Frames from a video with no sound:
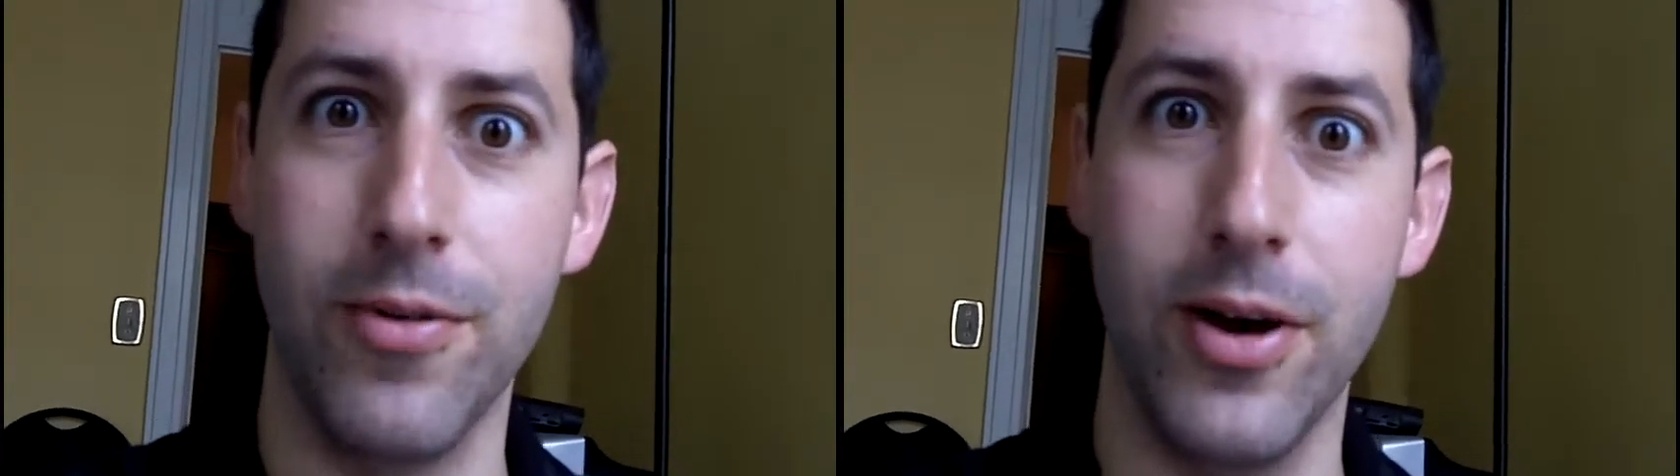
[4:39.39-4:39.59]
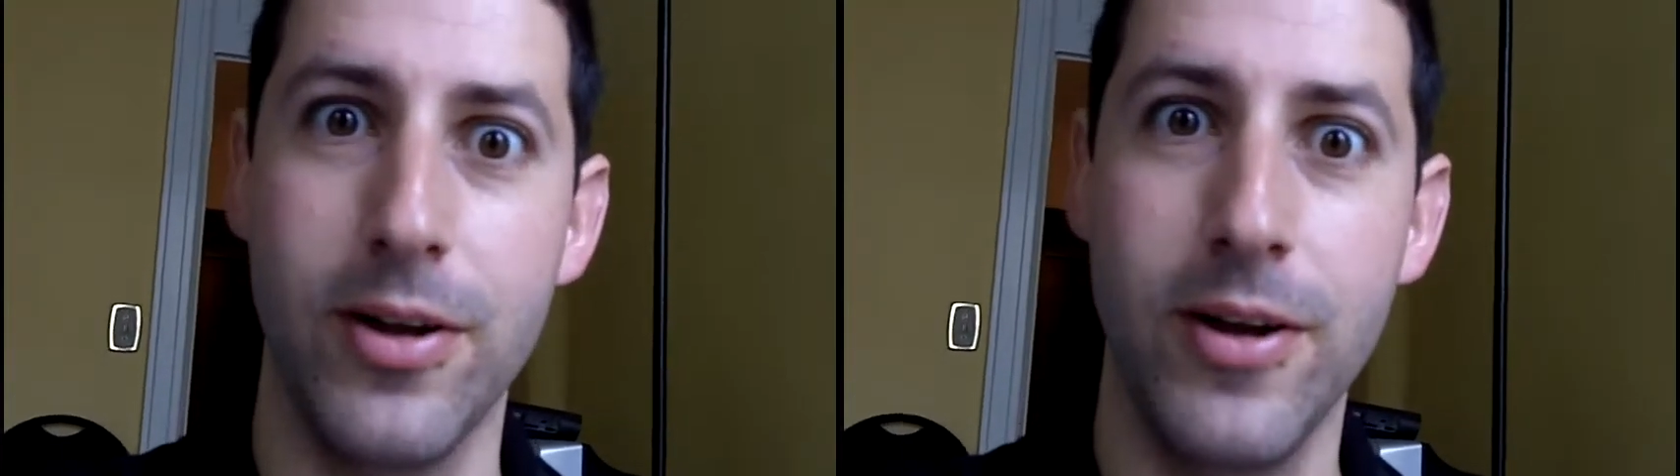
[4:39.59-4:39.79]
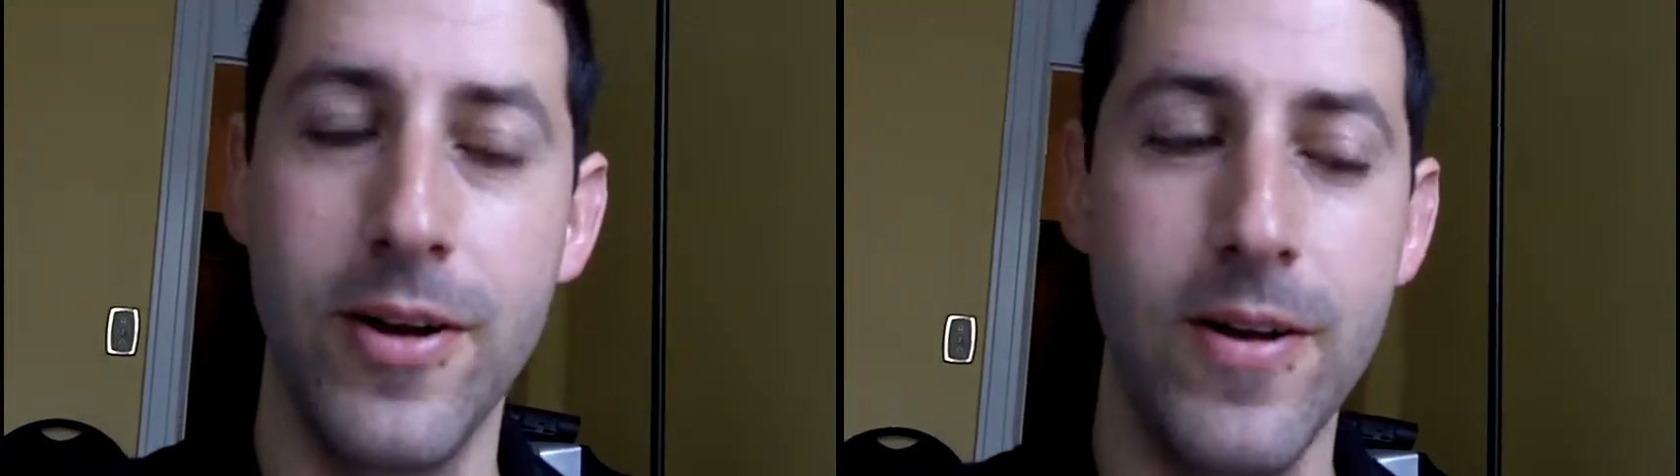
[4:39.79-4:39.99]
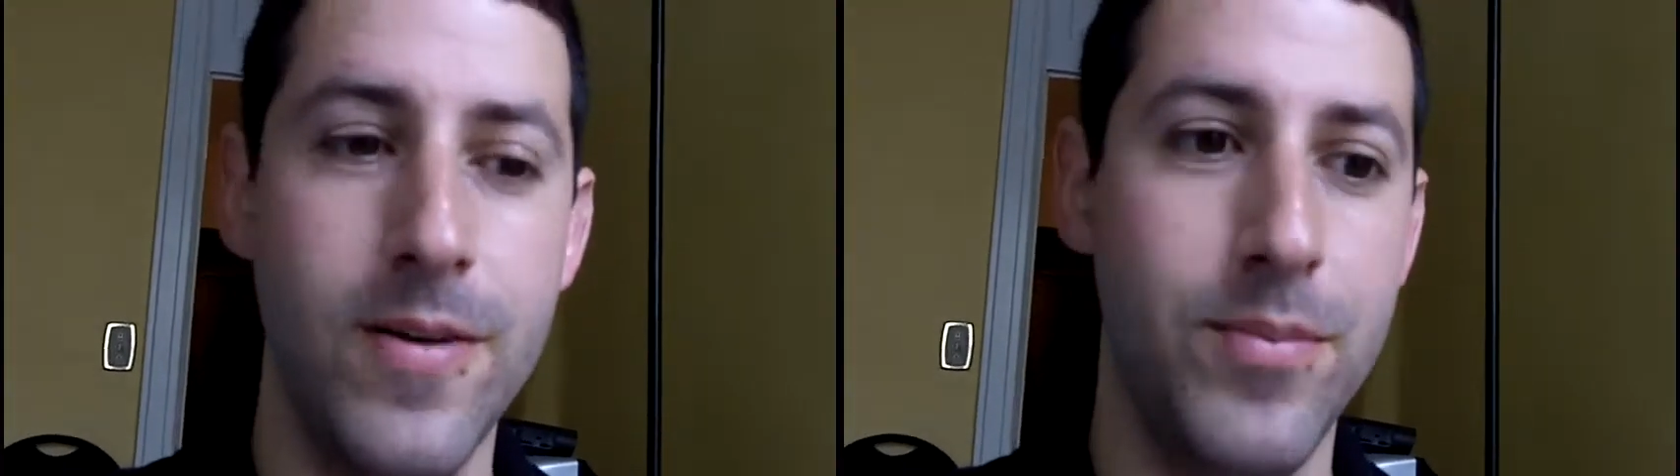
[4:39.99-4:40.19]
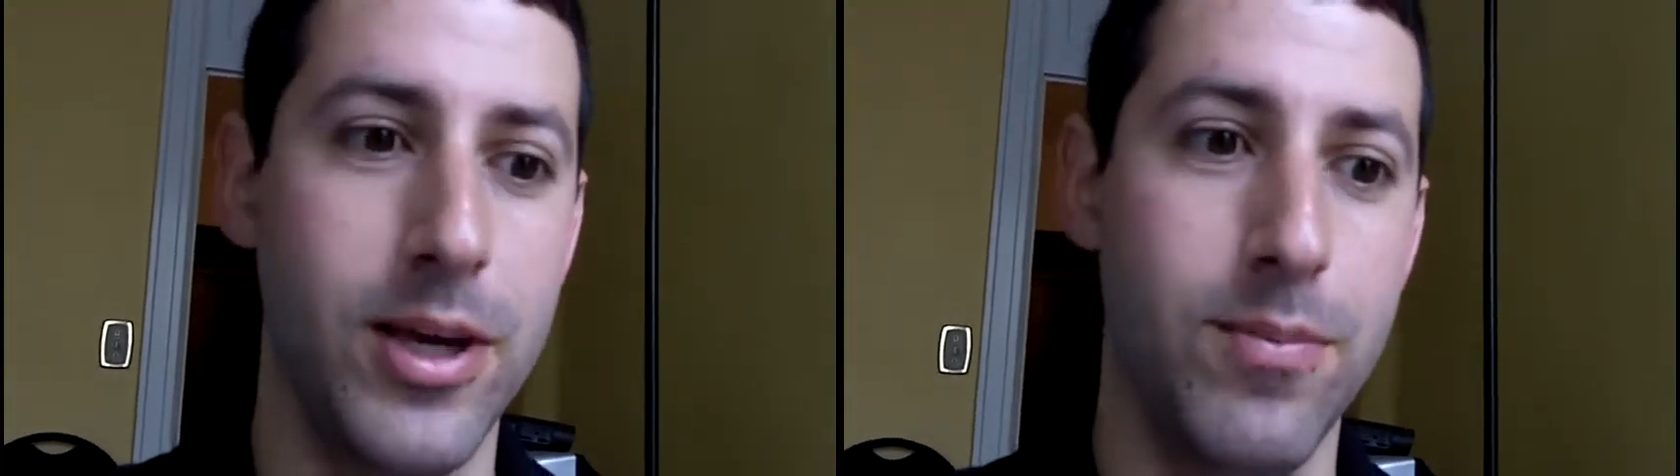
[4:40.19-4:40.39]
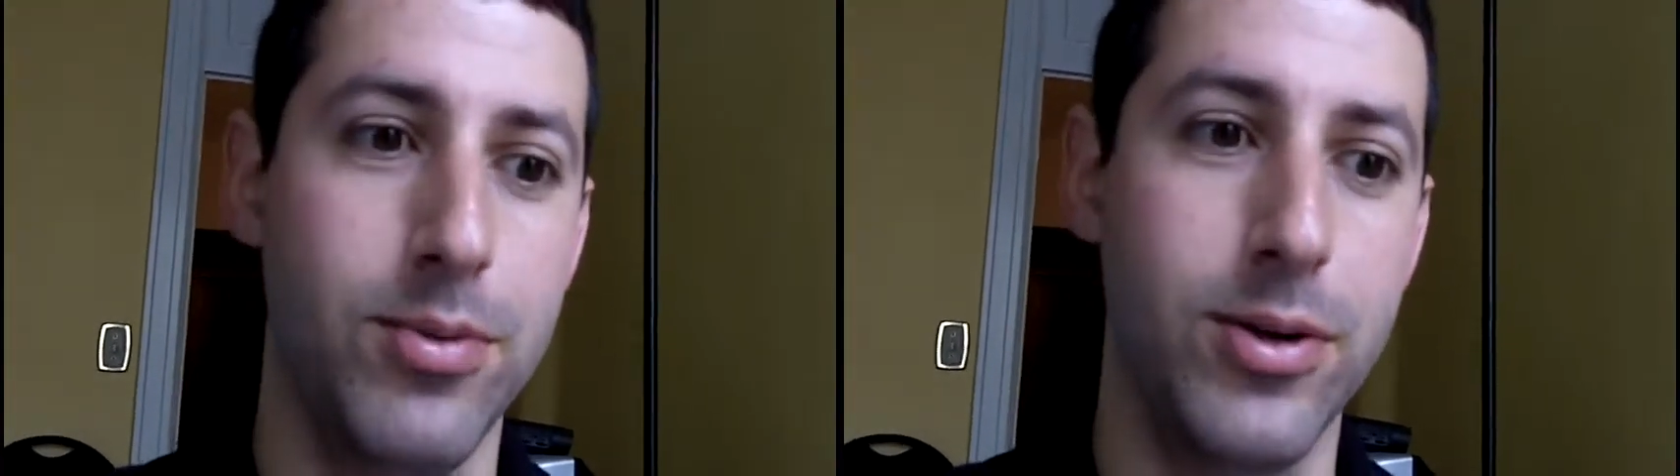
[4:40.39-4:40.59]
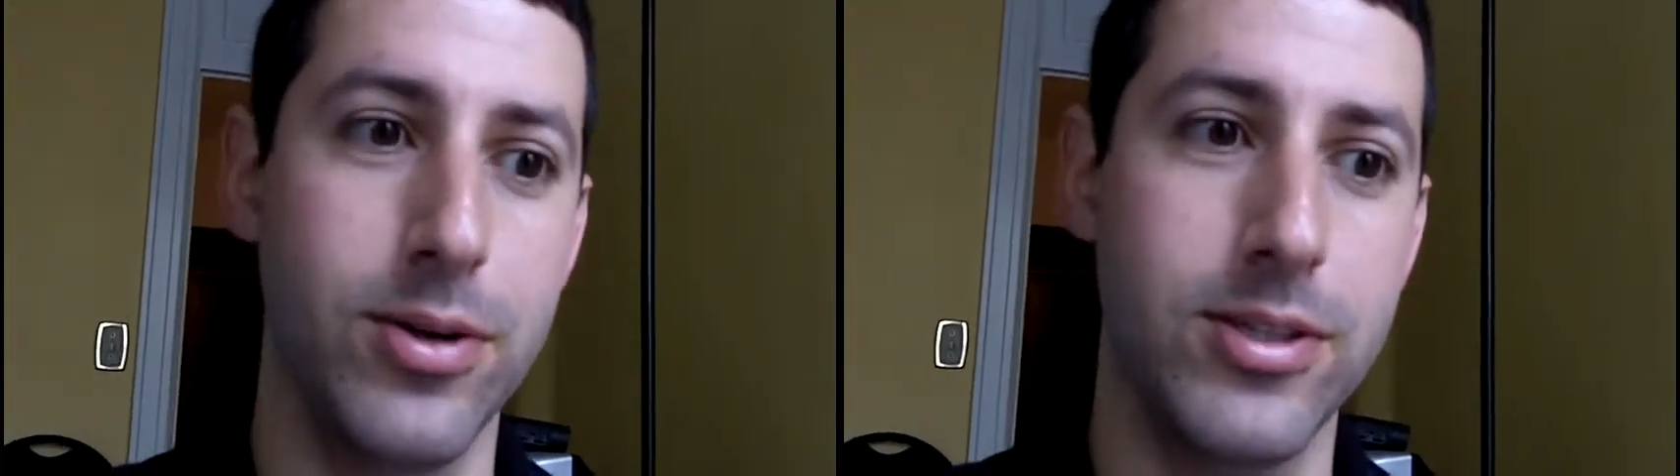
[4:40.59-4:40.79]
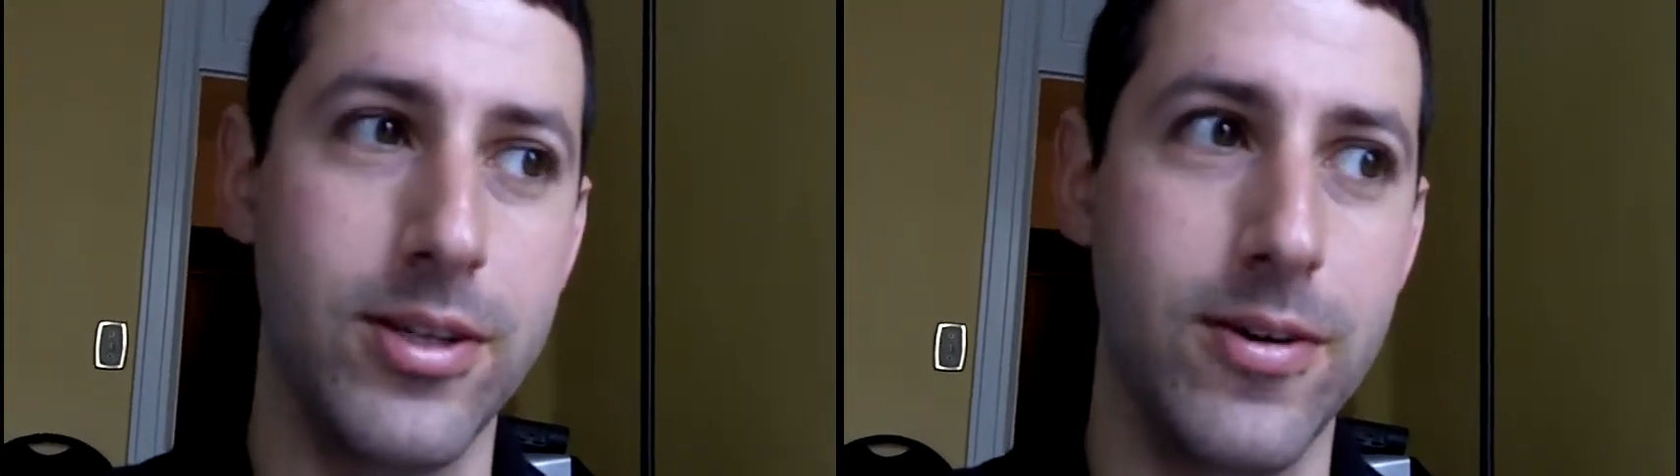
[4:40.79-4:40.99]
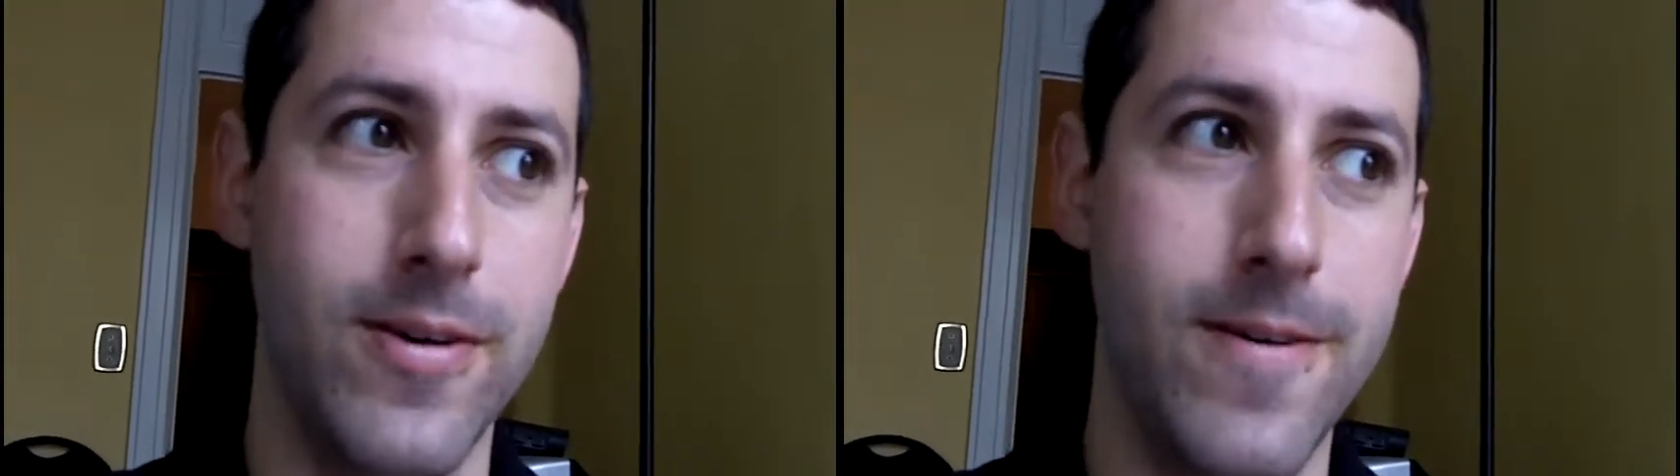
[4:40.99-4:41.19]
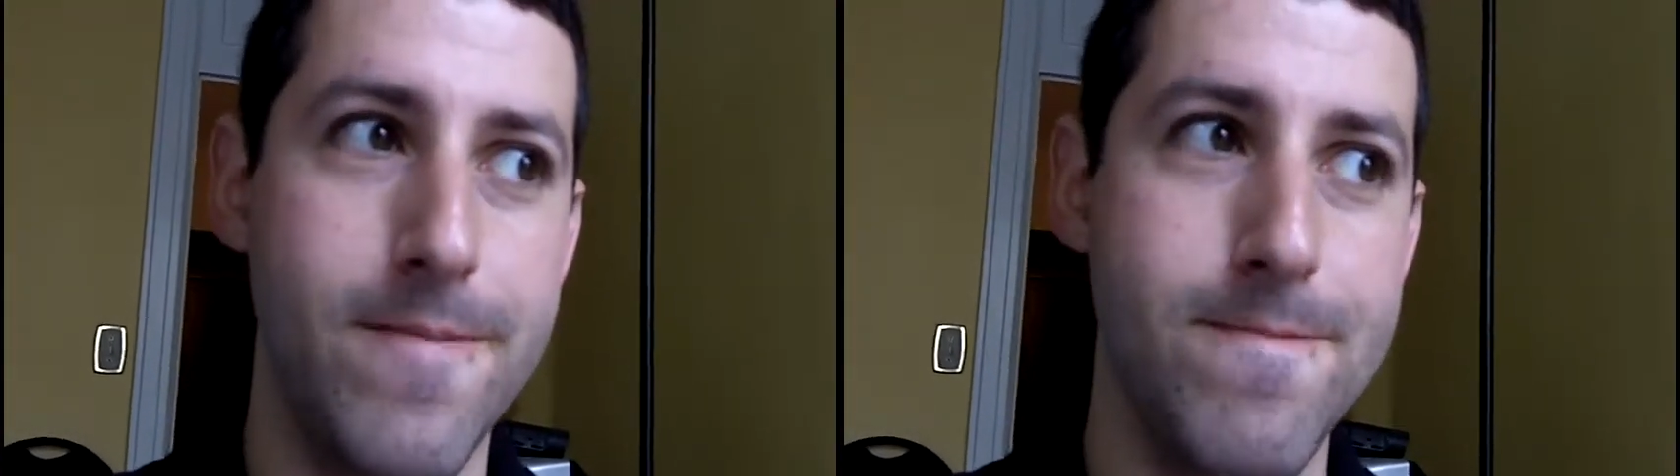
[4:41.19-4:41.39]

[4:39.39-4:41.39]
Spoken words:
on my computer. So